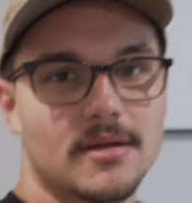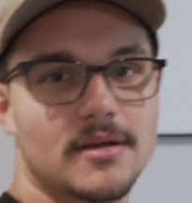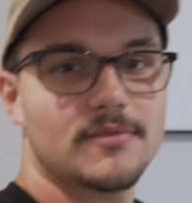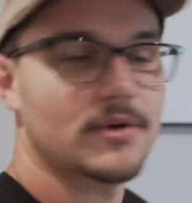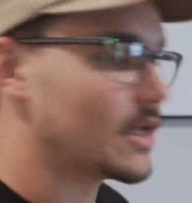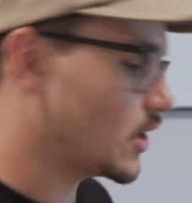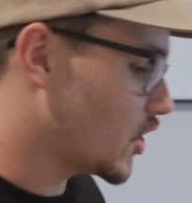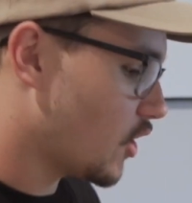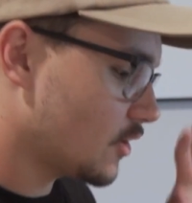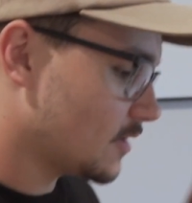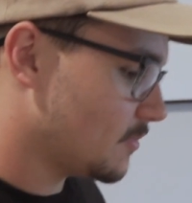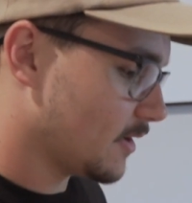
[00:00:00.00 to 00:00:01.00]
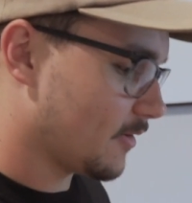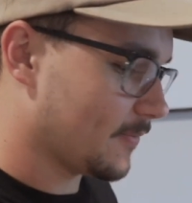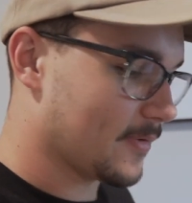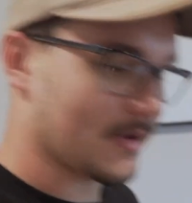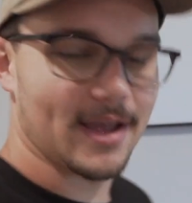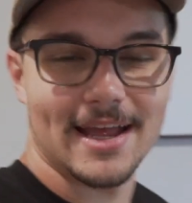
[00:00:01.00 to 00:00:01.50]
Freaking goated meal,
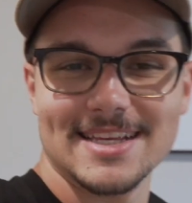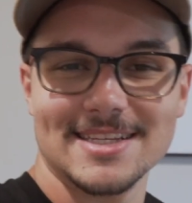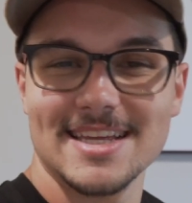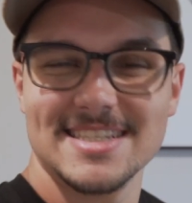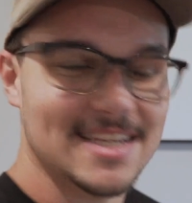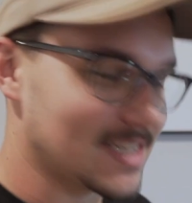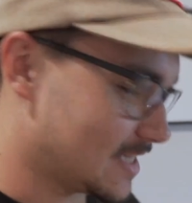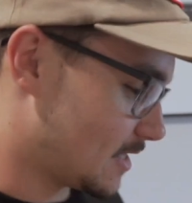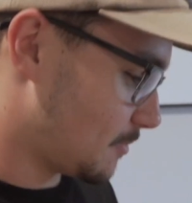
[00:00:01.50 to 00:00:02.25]
okay? Is this the